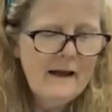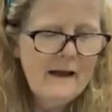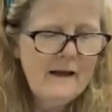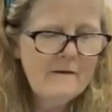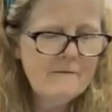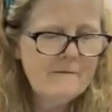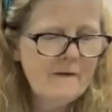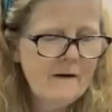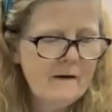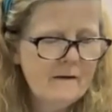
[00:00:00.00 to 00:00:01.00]

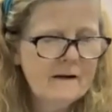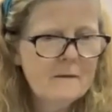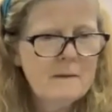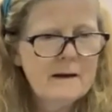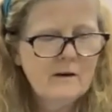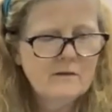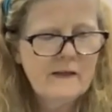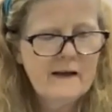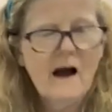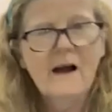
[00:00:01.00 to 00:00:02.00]
Because
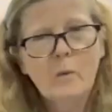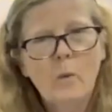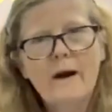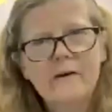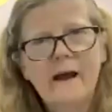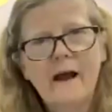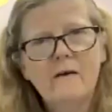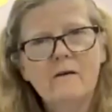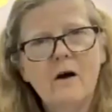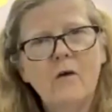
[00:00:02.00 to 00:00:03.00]
they kind of wear
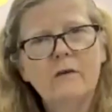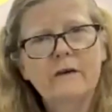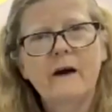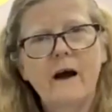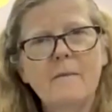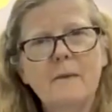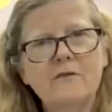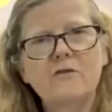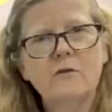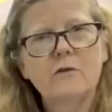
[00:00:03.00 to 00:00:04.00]
down over time
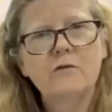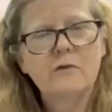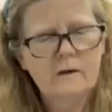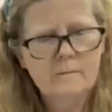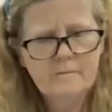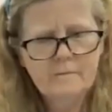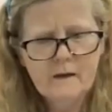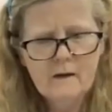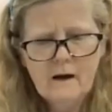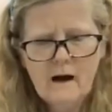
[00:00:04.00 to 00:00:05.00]
as you use them.
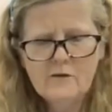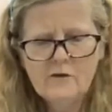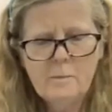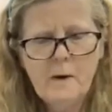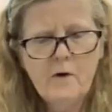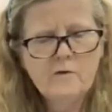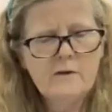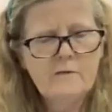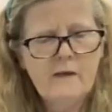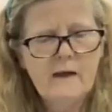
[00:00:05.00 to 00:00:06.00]
I suppose
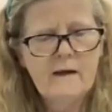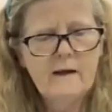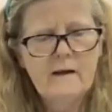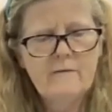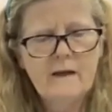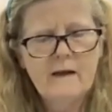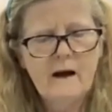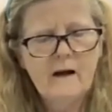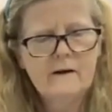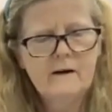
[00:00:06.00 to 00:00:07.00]
if they
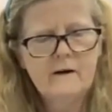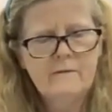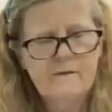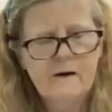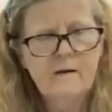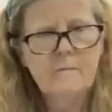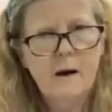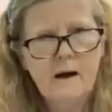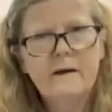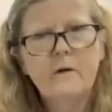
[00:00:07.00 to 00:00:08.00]
got enough
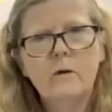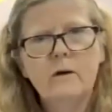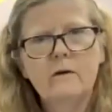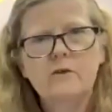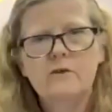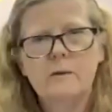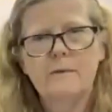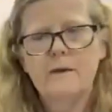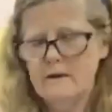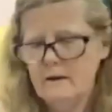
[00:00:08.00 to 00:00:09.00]
body oil or
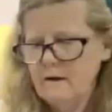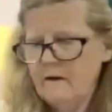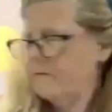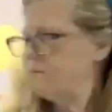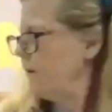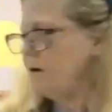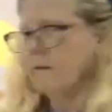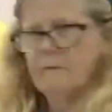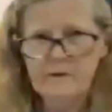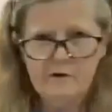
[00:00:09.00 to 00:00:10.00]
something
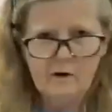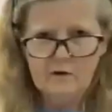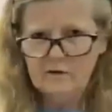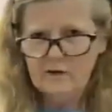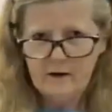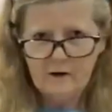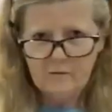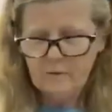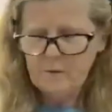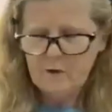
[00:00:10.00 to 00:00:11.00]
from the dog's hair or
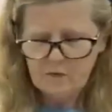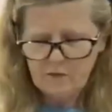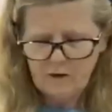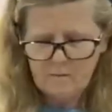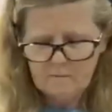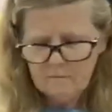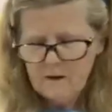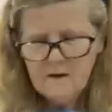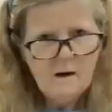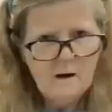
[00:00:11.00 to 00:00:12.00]
from your thumb,
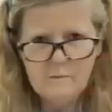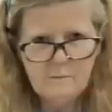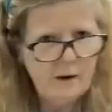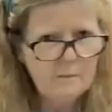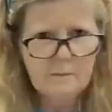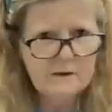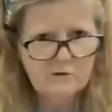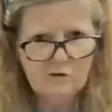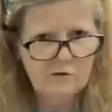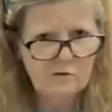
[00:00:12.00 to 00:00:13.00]
probably
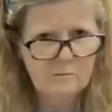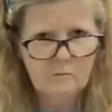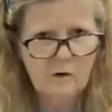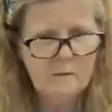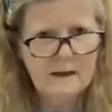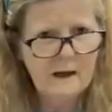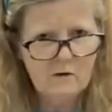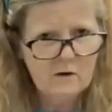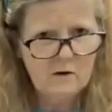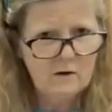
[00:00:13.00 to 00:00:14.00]
just some rubbing
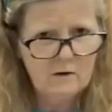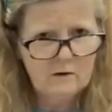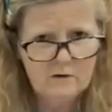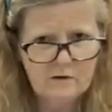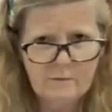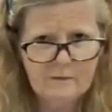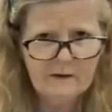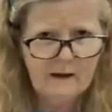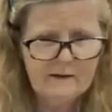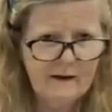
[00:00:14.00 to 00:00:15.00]
alcohol or something
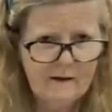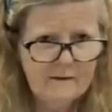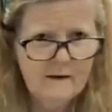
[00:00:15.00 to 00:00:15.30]
like that.